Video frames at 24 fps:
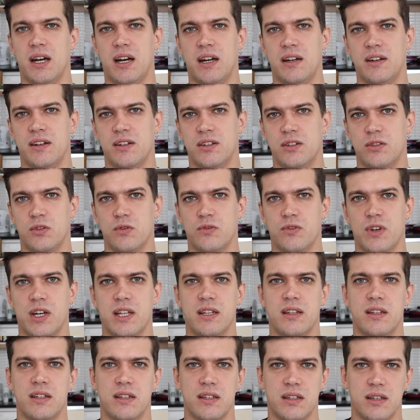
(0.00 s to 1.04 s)
harder to
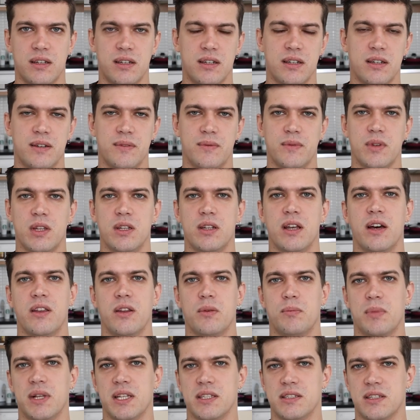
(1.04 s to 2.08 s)
find it in
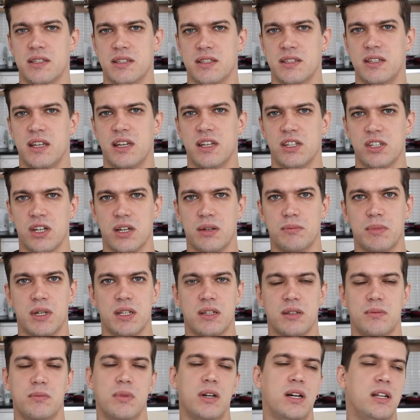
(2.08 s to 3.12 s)
other places in Asia,
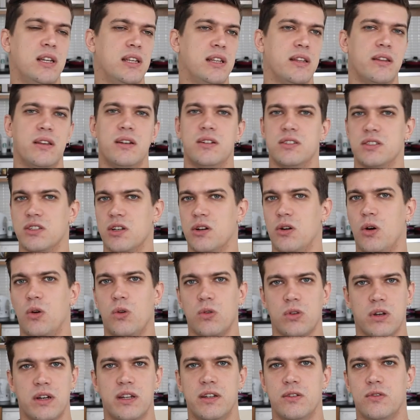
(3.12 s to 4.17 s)
but in Bali there's
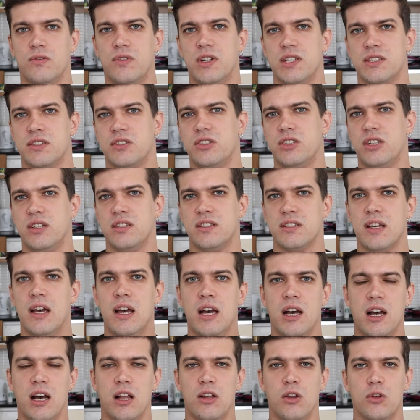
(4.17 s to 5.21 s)
all kind of restaurants,
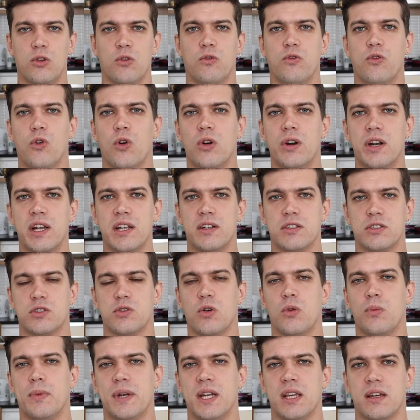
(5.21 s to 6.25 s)
a lot of
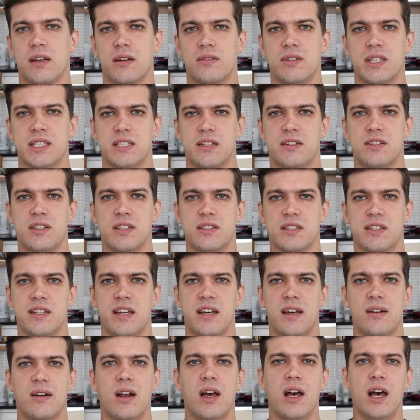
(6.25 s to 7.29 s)
foreigners opening a restaurants
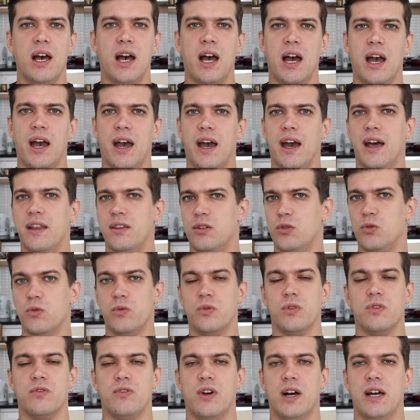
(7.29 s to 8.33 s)
there, and you
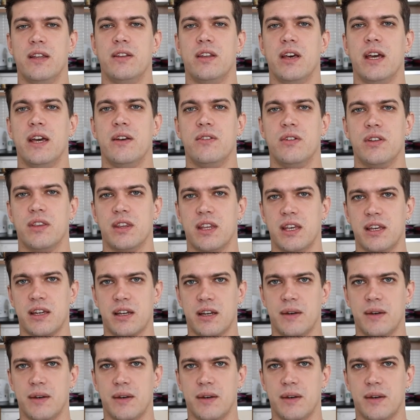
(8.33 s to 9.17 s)
will find everything.